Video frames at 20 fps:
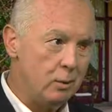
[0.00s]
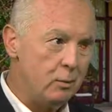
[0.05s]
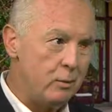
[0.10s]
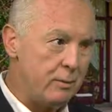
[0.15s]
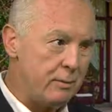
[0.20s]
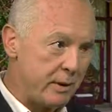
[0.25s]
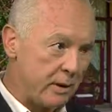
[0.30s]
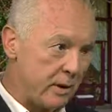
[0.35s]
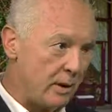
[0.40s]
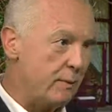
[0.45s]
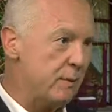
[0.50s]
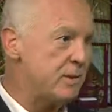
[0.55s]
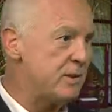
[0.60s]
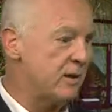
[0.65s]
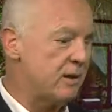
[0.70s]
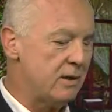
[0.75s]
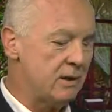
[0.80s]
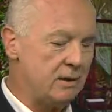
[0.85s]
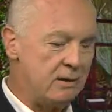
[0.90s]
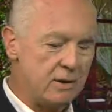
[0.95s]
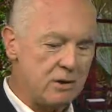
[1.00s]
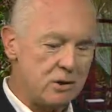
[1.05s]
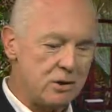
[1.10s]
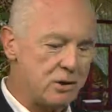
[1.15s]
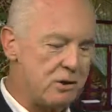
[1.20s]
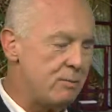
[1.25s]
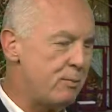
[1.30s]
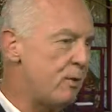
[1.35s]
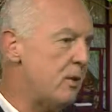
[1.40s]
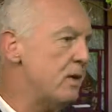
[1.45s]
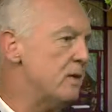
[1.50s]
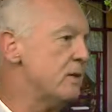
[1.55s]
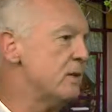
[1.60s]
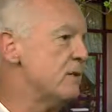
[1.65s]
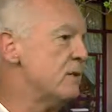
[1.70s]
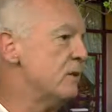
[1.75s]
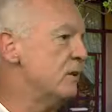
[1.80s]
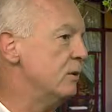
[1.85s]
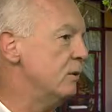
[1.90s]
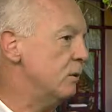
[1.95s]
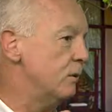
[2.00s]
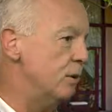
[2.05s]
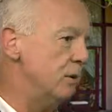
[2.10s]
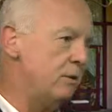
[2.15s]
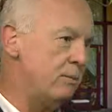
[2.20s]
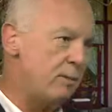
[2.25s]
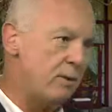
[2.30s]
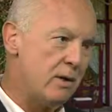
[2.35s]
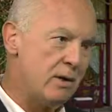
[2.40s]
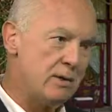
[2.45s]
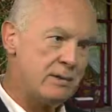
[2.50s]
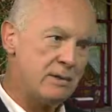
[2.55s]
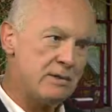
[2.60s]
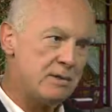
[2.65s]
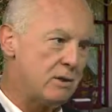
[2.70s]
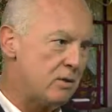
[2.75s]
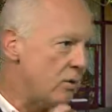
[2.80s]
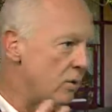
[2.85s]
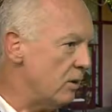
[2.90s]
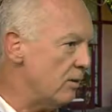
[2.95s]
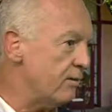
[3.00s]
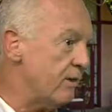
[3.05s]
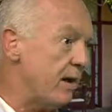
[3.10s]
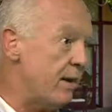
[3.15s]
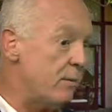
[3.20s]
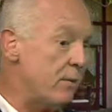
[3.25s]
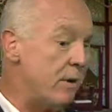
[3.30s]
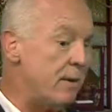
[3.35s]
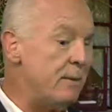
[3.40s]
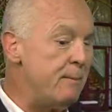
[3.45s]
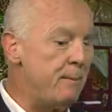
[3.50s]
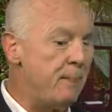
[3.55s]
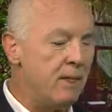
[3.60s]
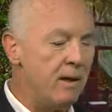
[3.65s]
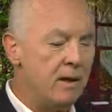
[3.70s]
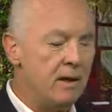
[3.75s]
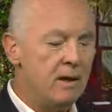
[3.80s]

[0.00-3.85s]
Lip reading: What we become is a conditioned process, a learned process, and all of that, right?